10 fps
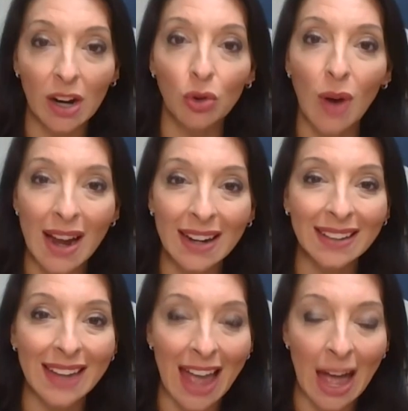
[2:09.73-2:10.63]

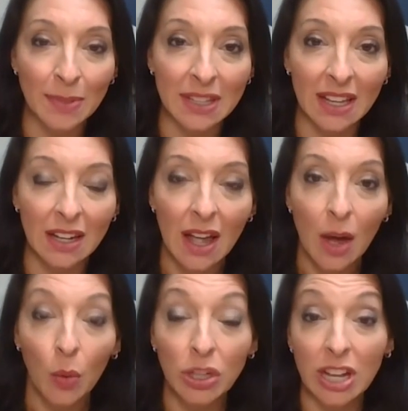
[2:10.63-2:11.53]
chronically absent,
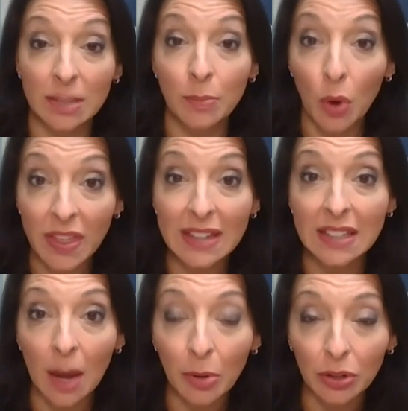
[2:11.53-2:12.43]
which has more than
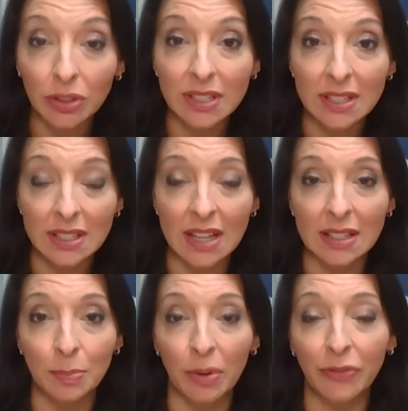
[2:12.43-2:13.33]
doubled since
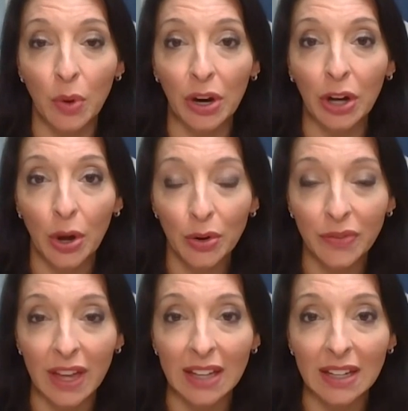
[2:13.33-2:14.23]
before
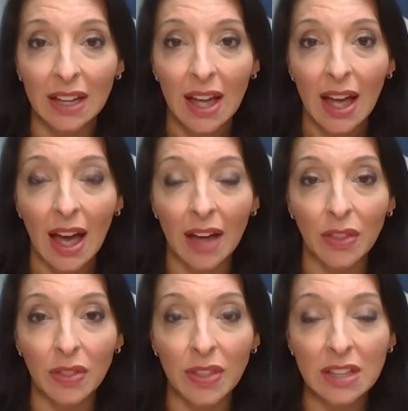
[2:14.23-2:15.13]
COVID,
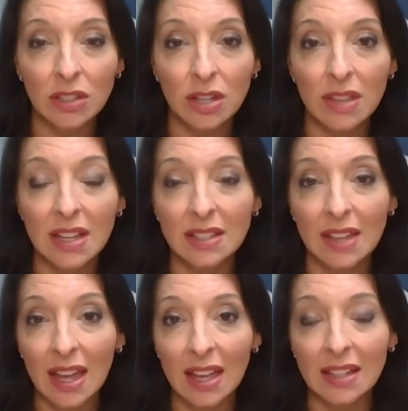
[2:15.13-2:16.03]
these
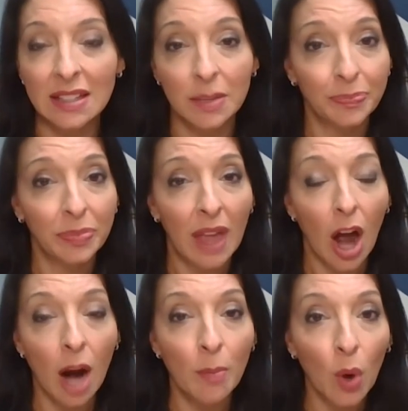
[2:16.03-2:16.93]
kids
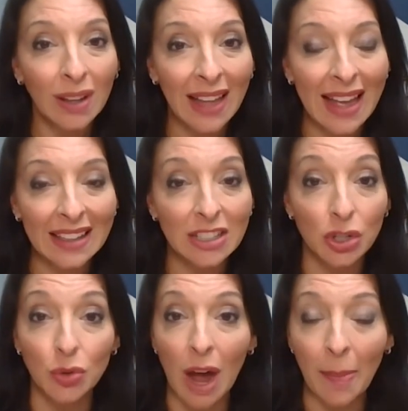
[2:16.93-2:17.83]
are more likely to
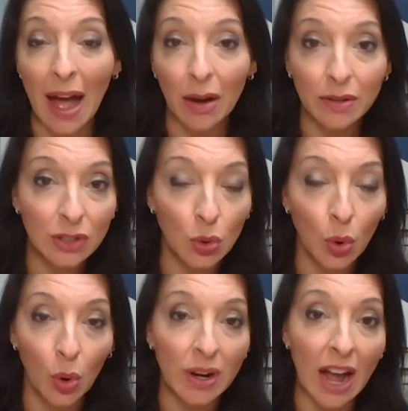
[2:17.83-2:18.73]
drop out of school
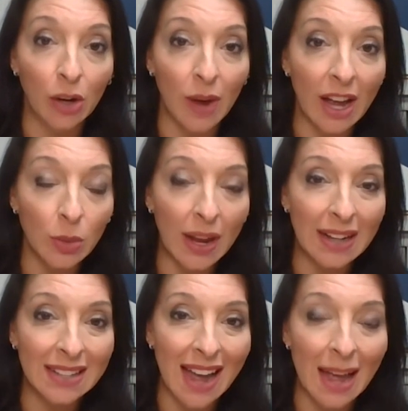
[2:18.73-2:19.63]
or not graduate on
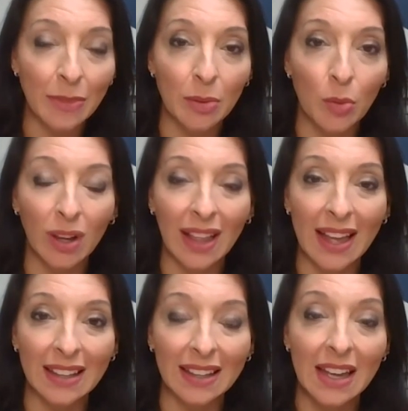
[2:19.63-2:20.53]
time. They're more
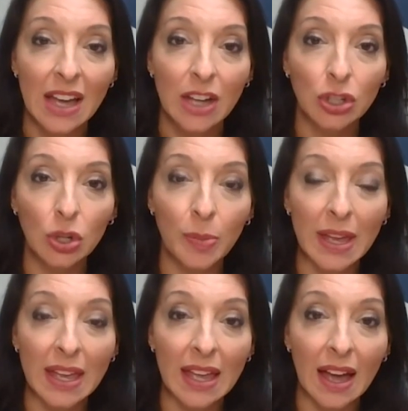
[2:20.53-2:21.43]
likely to
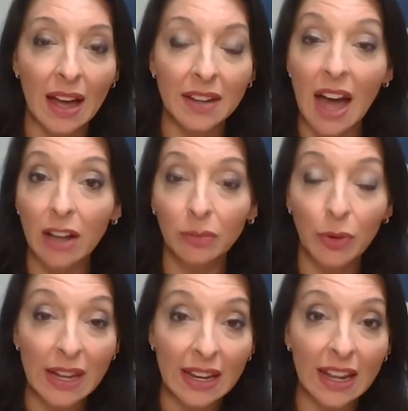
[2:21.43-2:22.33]
be not
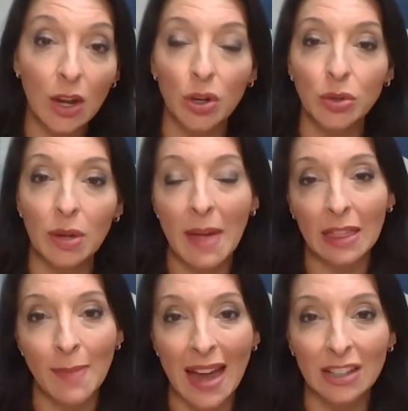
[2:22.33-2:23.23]
reading or doing
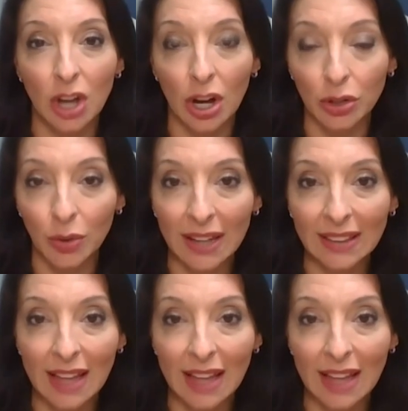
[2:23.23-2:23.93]
mathematics on grade